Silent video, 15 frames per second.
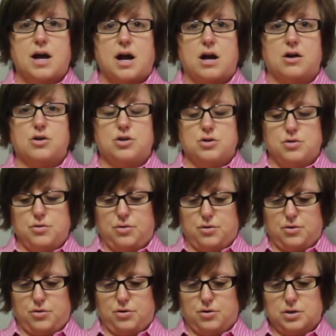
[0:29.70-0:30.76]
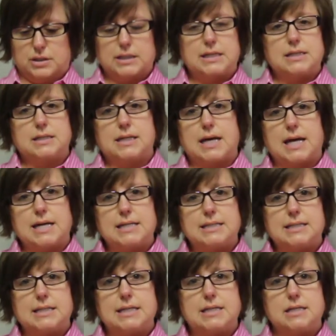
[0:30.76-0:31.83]
Our youth are 13 to
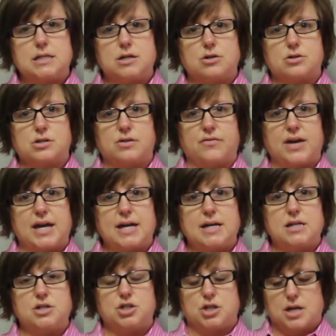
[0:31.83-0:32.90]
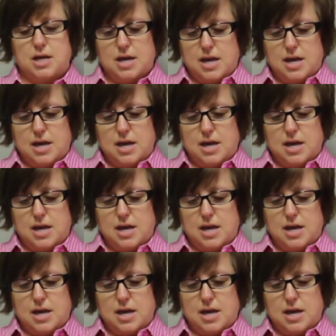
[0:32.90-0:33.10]
18 years of age.